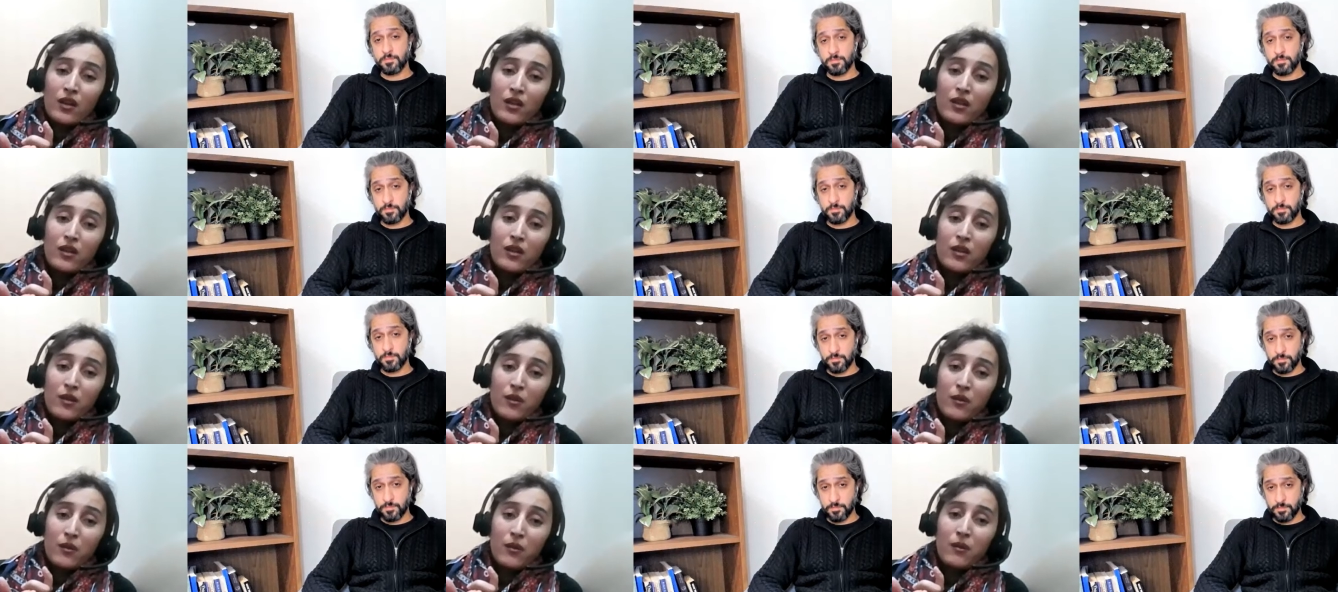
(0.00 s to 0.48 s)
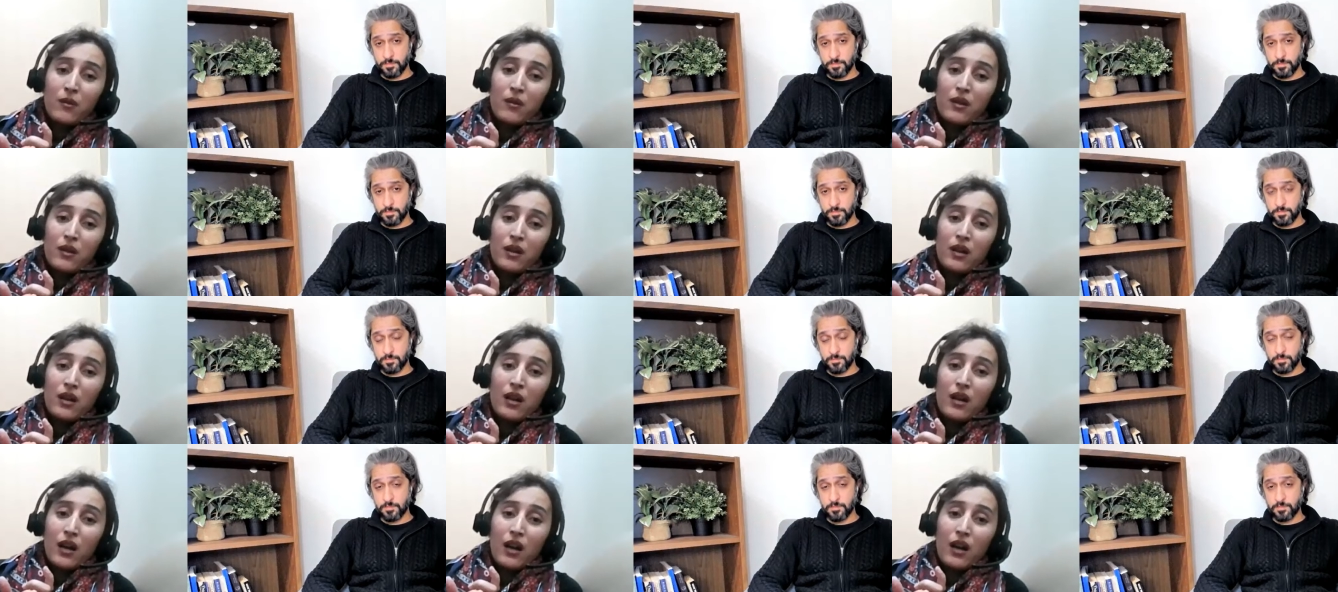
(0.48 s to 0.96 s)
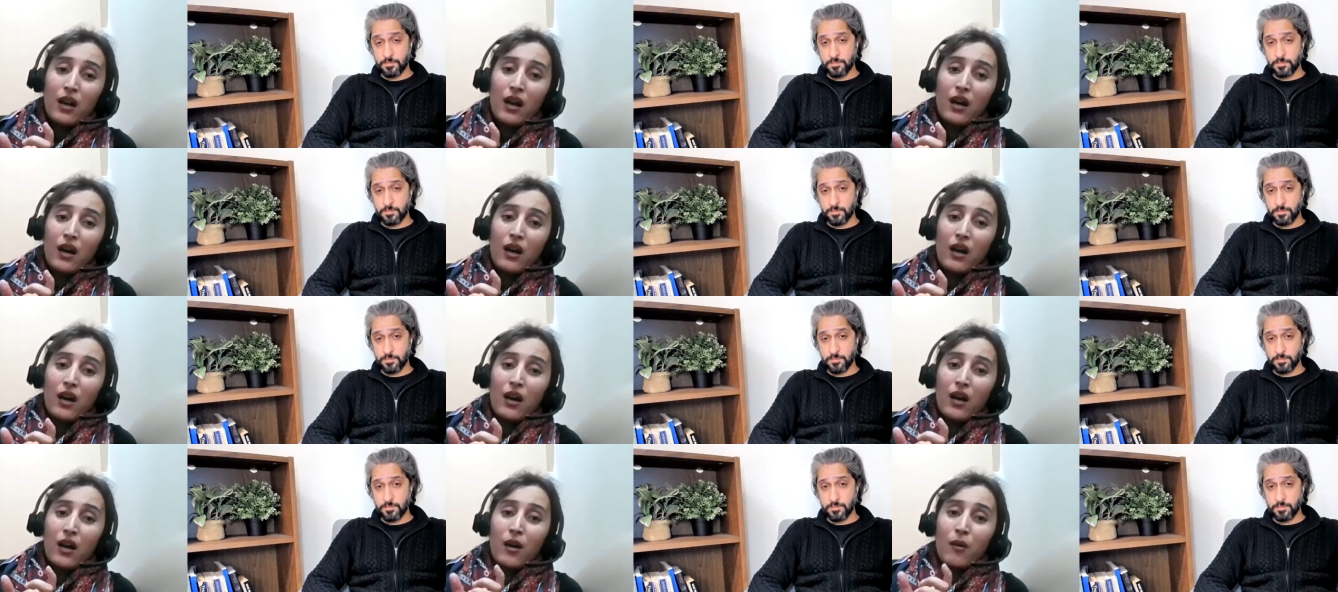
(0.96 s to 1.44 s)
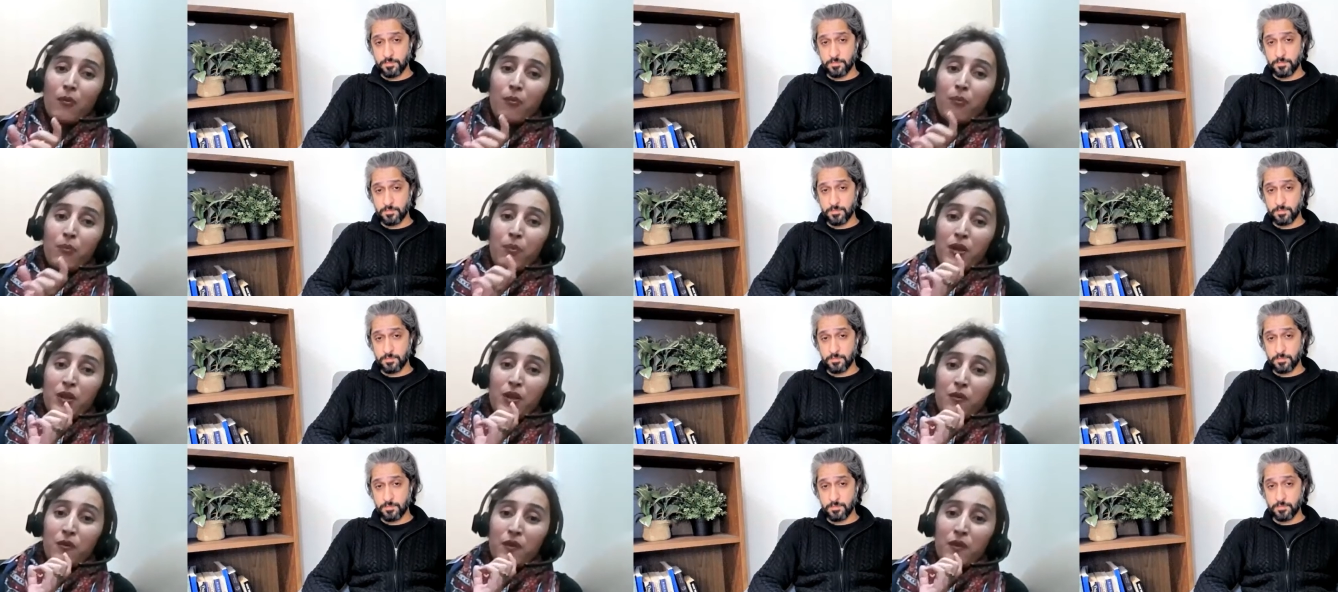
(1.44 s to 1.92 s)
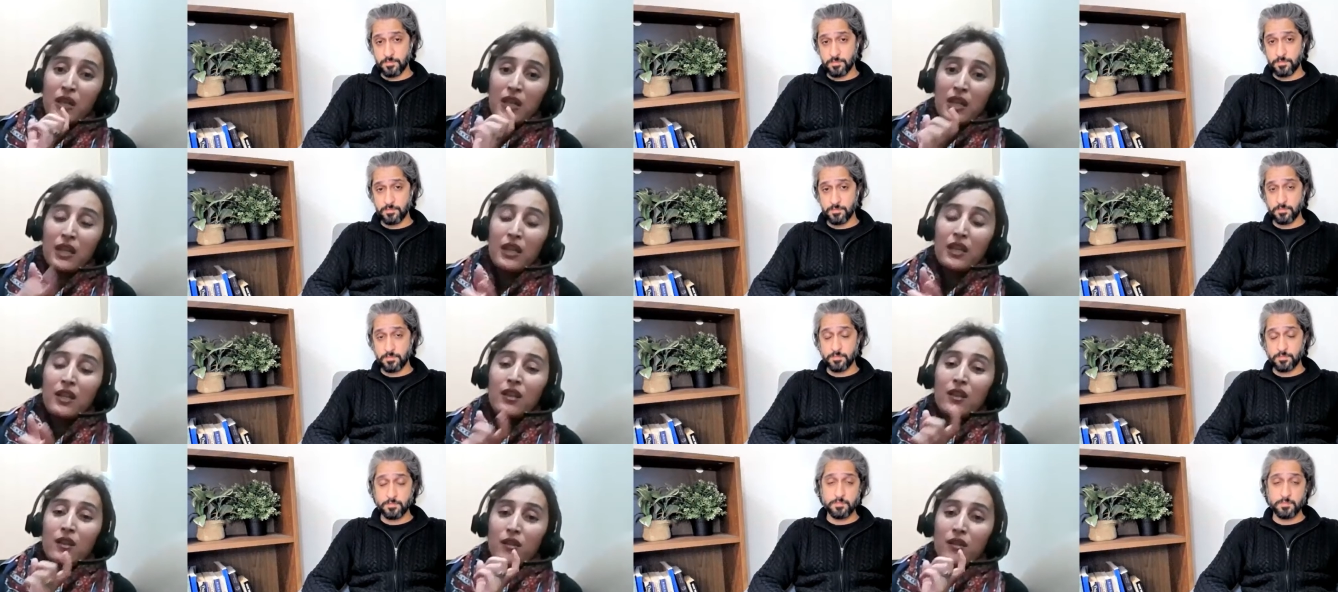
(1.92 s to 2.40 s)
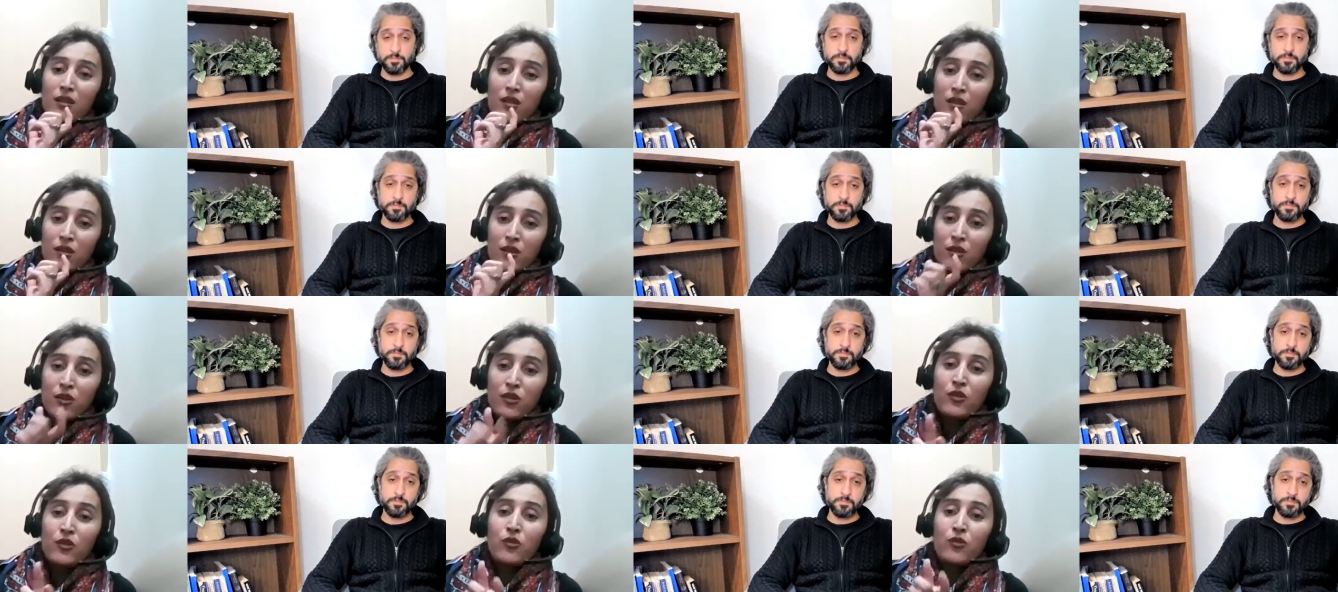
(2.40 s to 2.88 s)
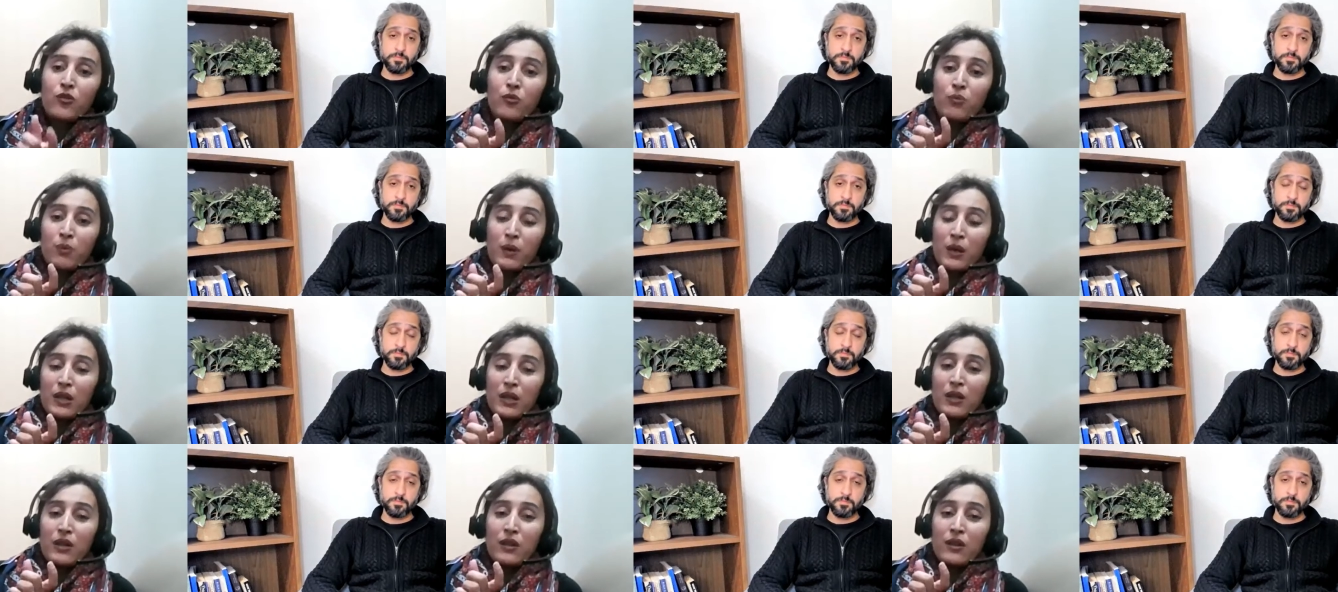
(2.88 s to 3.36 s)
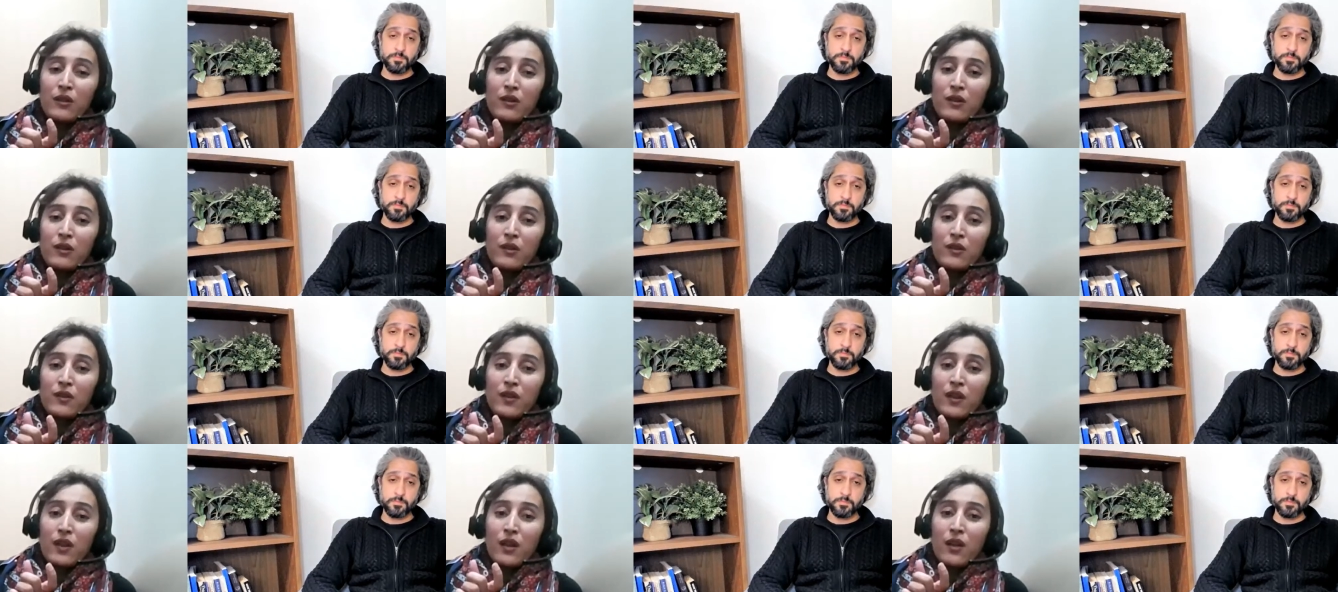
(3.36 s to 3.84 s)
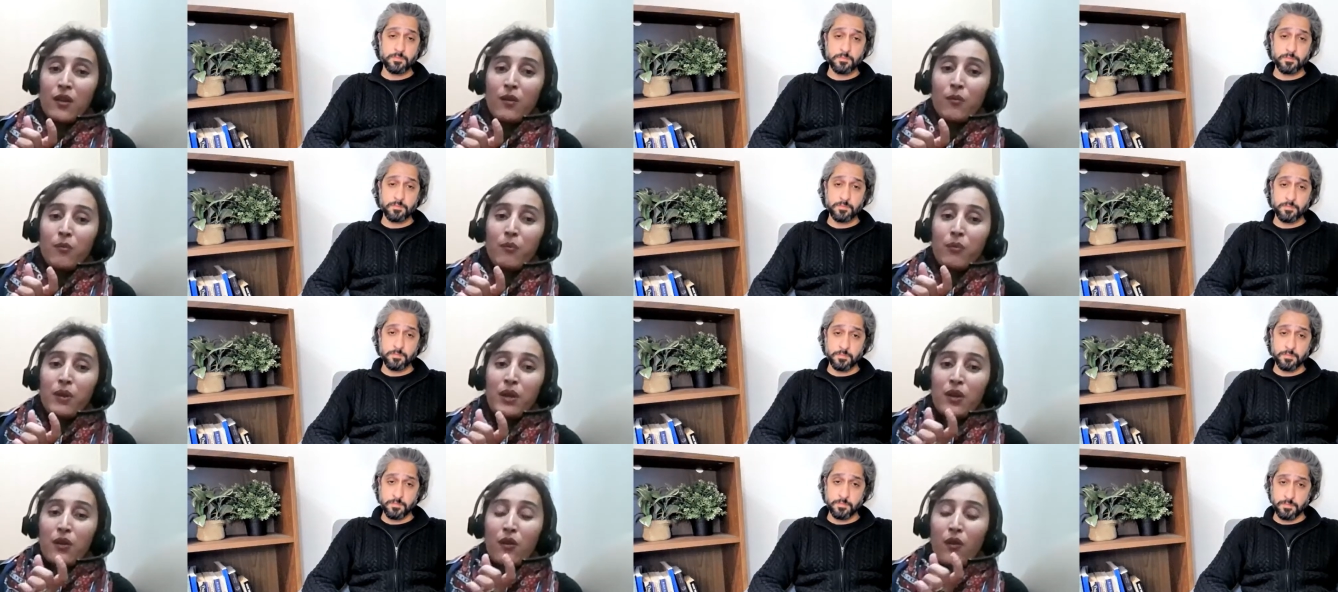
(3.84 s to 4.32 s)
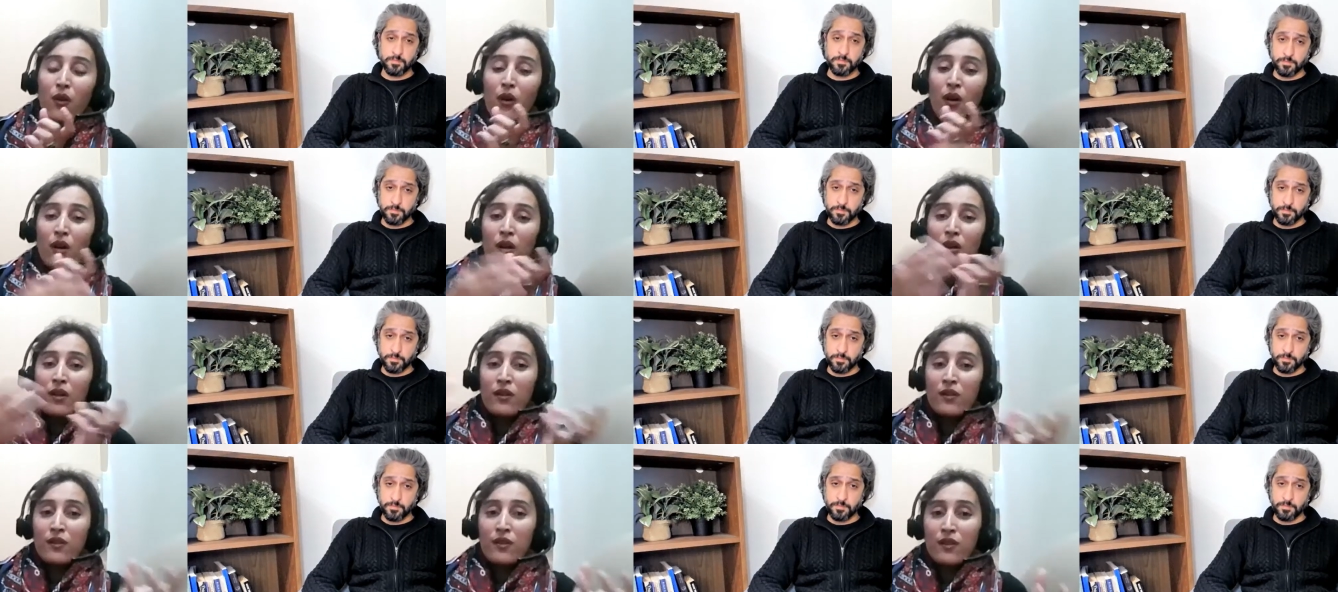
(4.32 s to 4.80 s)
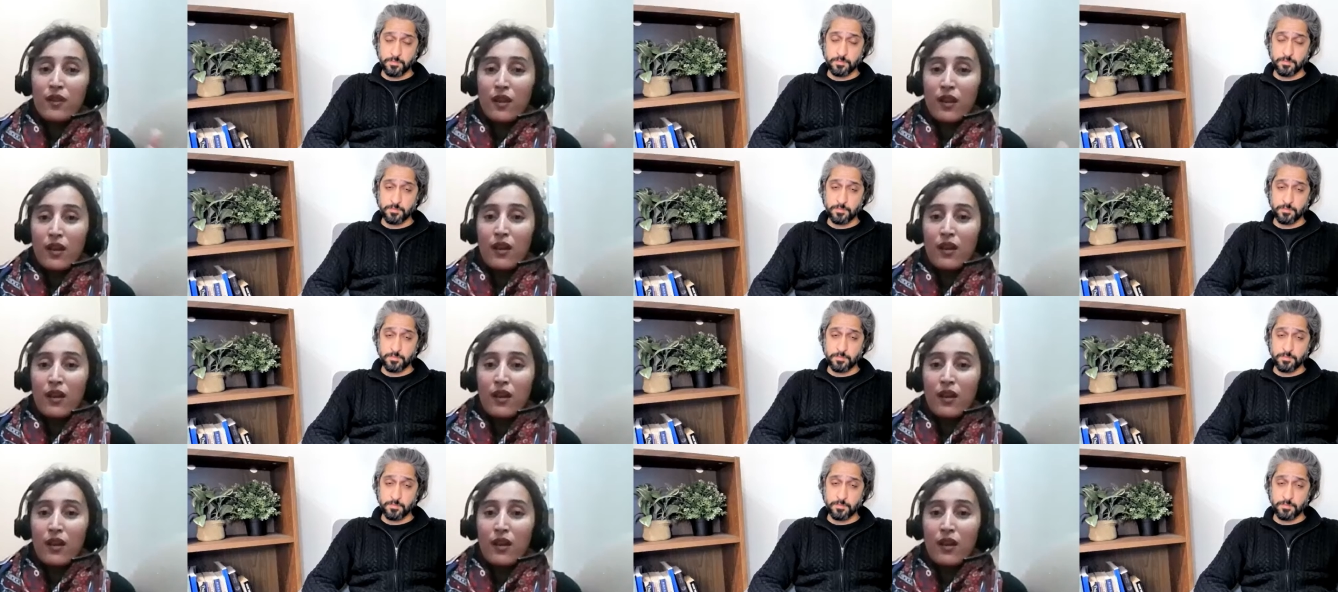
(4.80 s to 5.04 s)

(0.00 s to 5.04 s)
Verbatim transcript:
Speaker 1: you know uh, between the two partners because